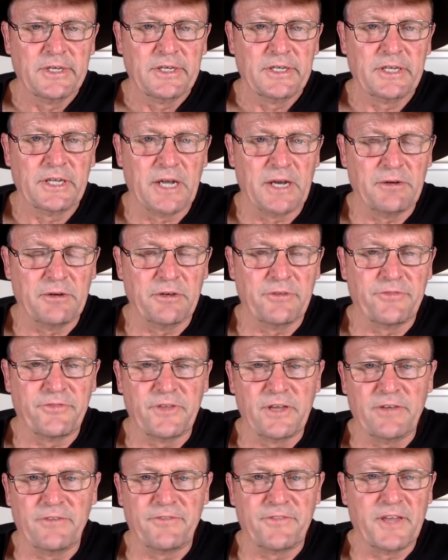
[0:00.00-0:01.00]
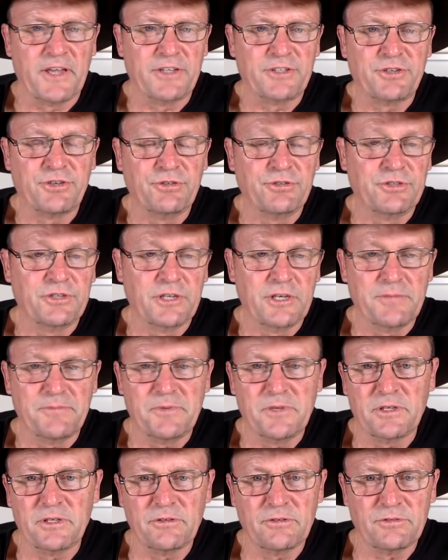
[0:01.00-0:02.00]
you know, if if they're too deep,
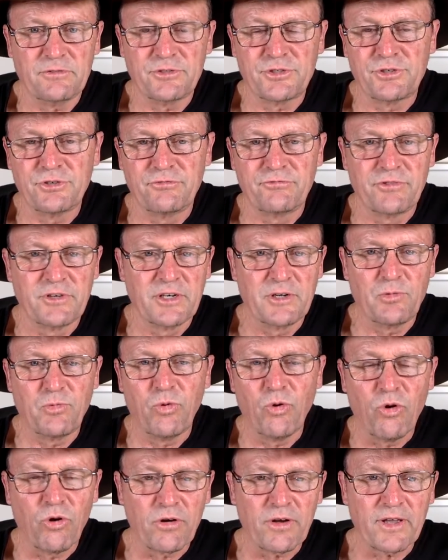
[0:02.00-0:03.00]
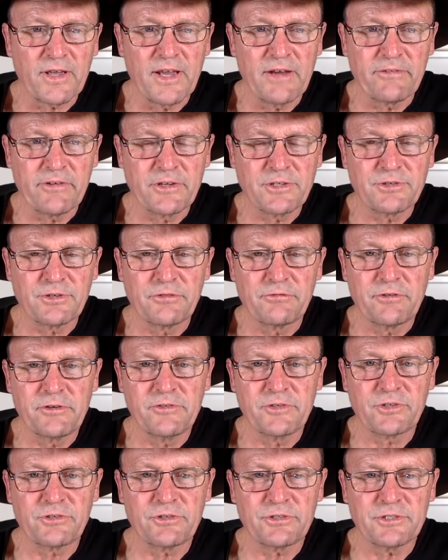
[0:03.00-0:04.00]
you should really walk every sort of
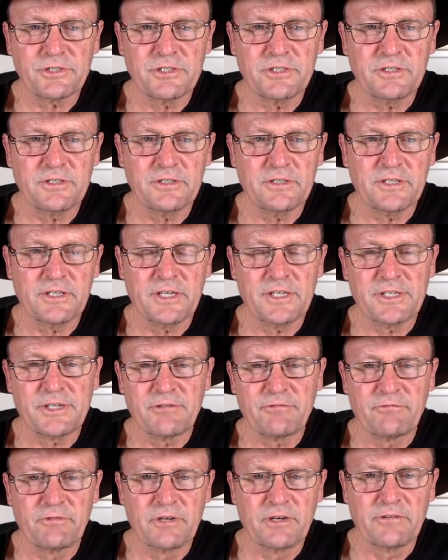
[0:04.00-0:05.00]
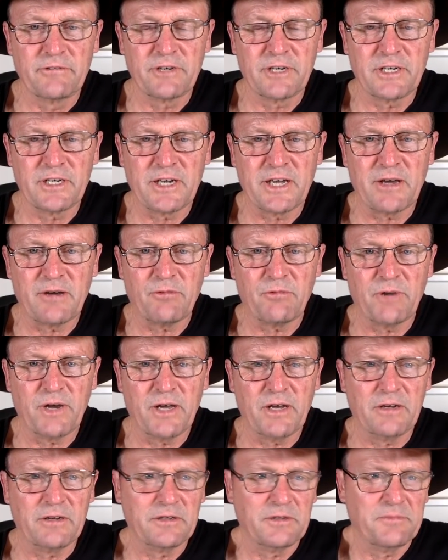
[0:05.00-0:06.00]
river crossing unless you really really know it
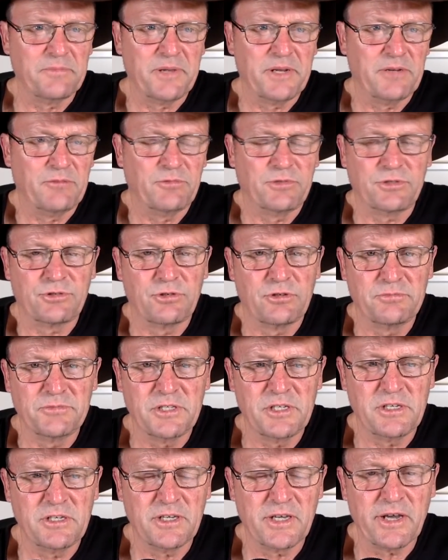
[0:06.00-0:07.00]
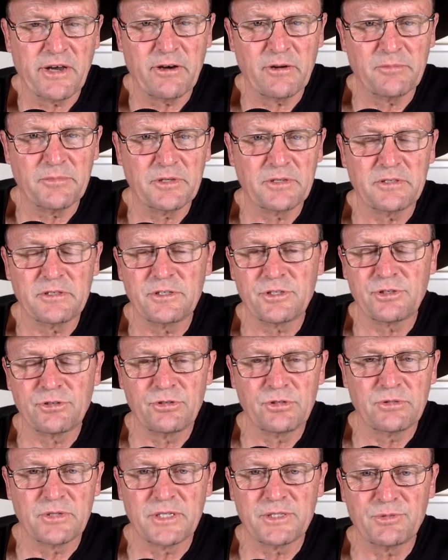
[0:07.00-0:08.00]
well. And depending on what time of year you're going, but you should
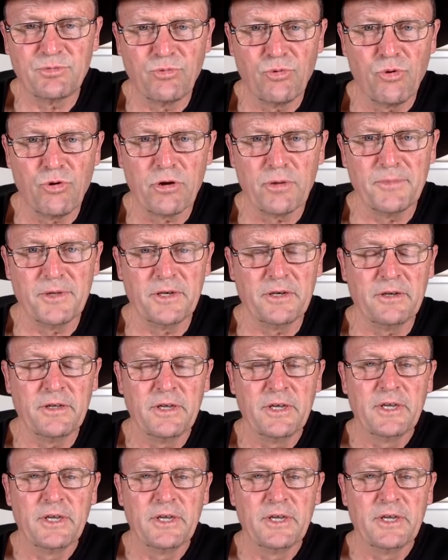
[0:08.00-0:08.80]
always walk them. And